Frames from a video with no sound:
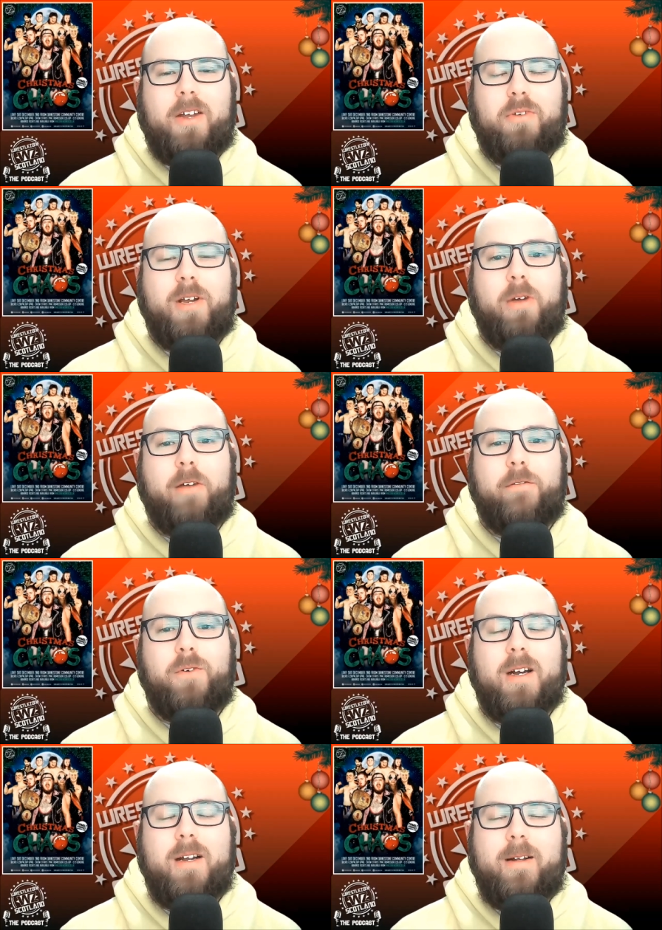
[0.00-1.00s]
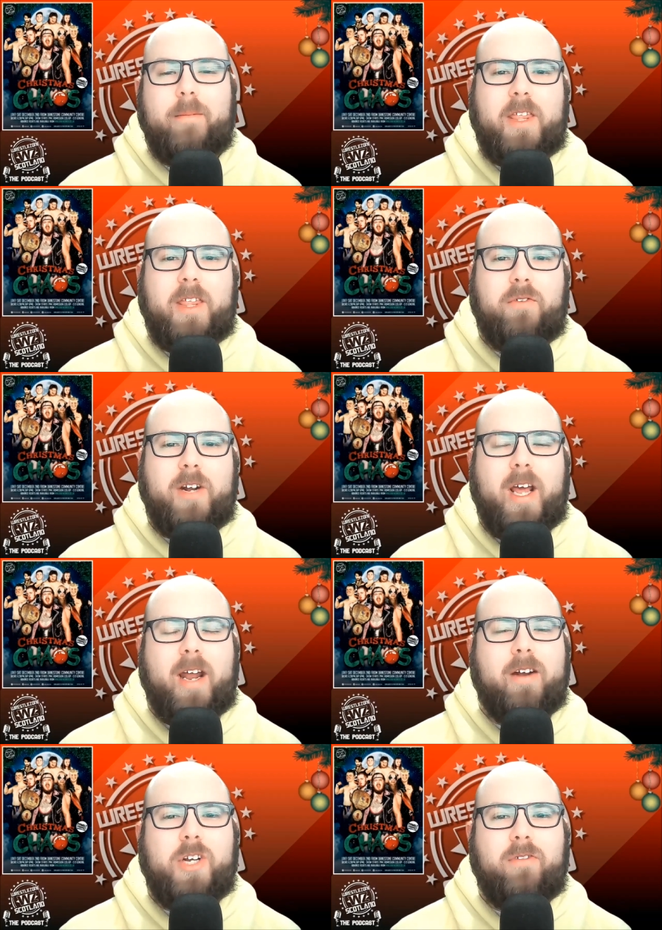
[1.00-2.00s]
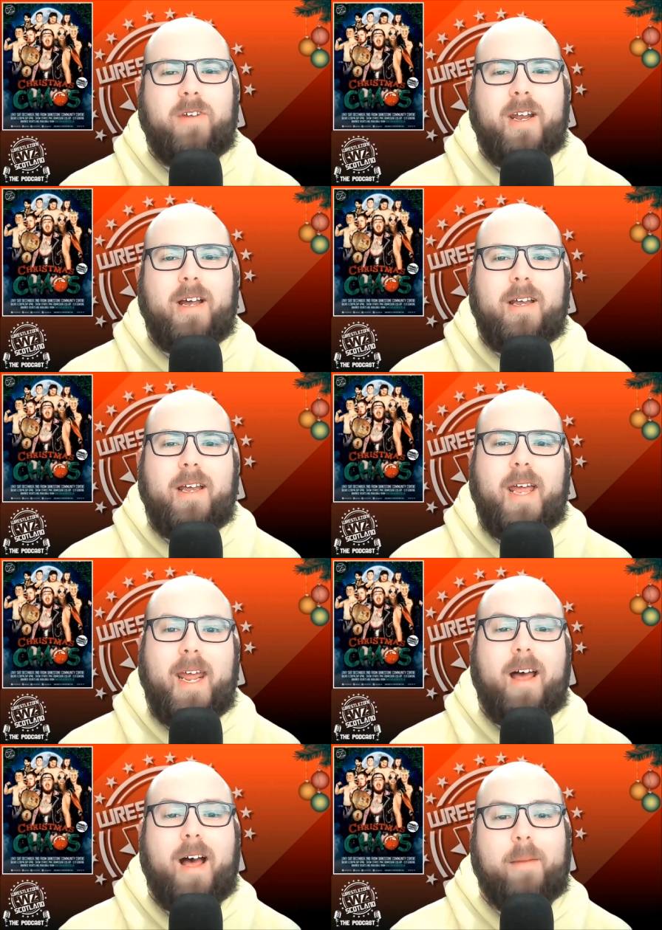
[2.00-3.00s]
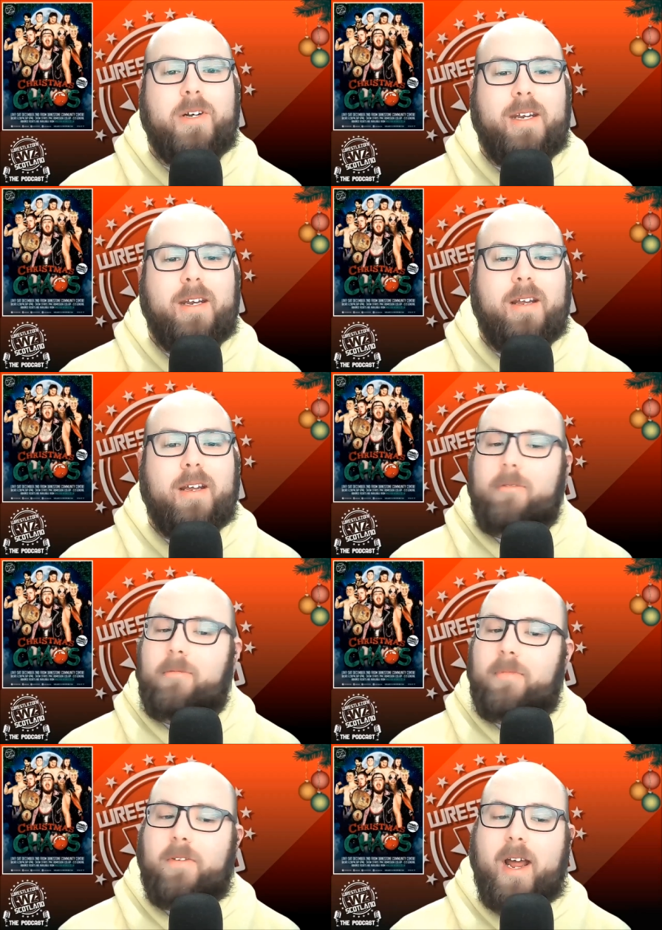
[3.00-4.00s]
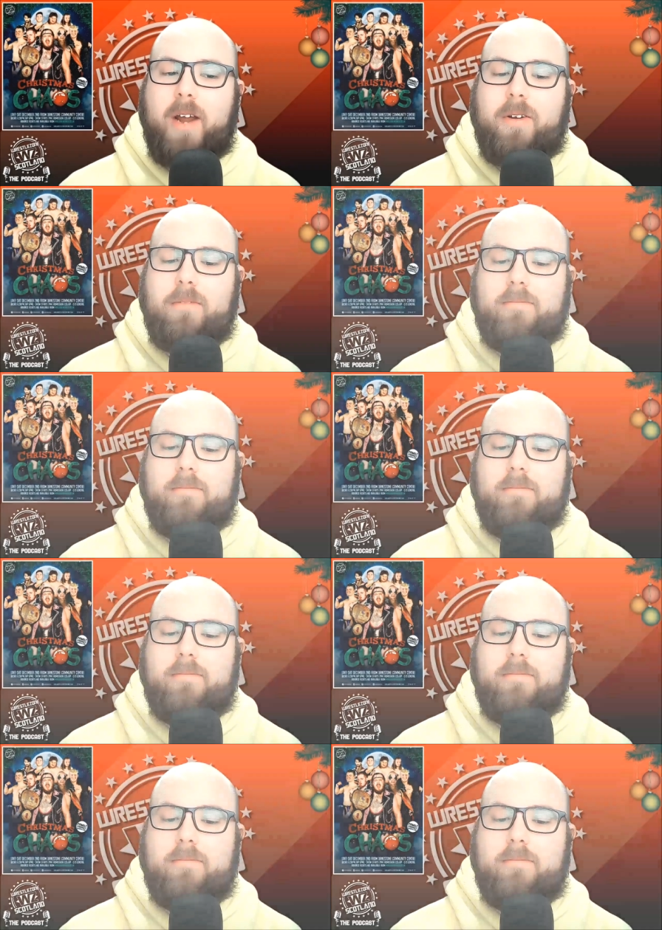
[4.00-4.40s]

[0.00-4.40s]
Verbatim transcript: 2024 the rich energy arena in Aberdeen. But for now,